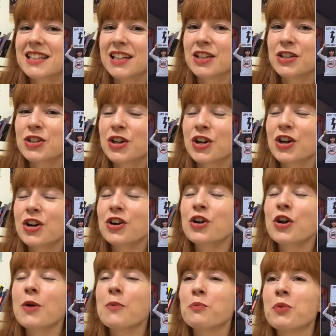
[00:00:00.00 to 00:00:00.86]
an
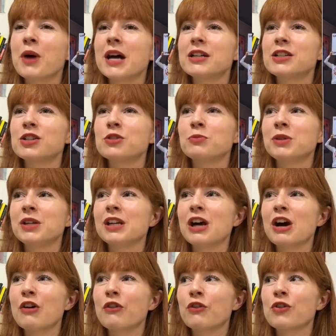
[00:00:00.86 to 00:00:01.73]
intern, but to be
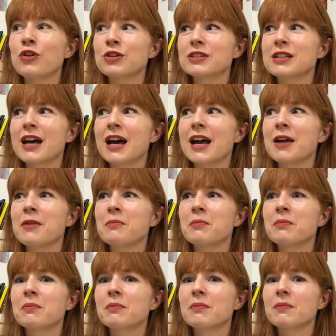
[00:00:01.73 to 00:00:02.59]
a
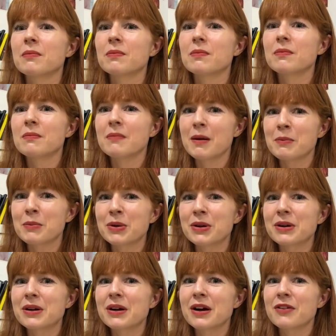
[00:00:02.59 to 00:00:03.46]
full-time
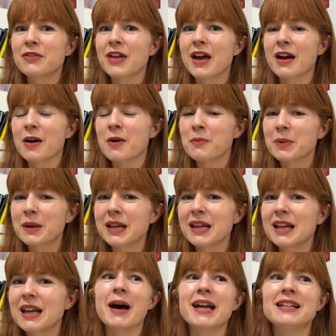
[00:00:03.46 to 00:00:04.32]
member of that
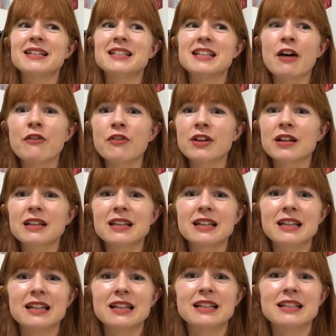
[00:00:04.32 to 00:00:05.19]
company, I
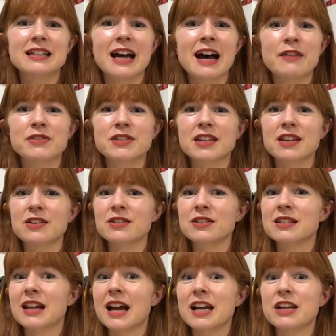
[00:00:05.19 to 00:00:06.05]
definitely needed to have
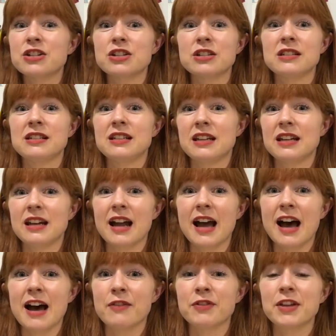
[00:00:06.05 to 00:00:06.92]
skills that I just didn't
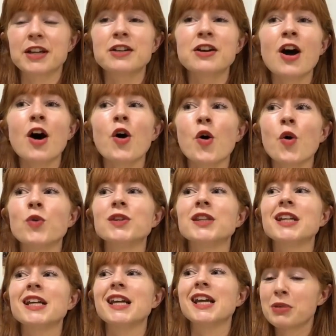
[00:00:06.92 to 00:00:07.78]
have. Like, not
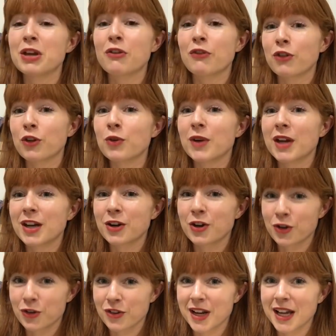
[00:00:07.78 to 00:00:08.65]
only being fluent in
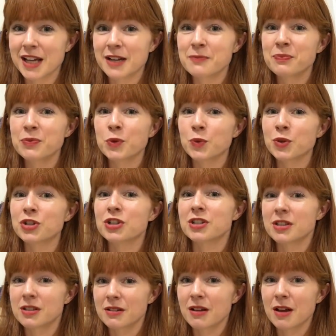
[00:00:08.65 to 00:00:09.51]
Korean, which
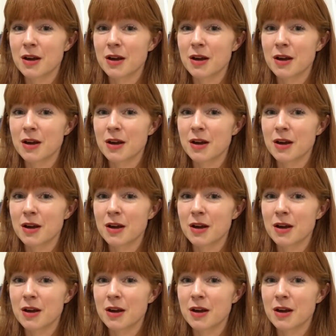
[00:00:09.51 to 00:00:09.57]
is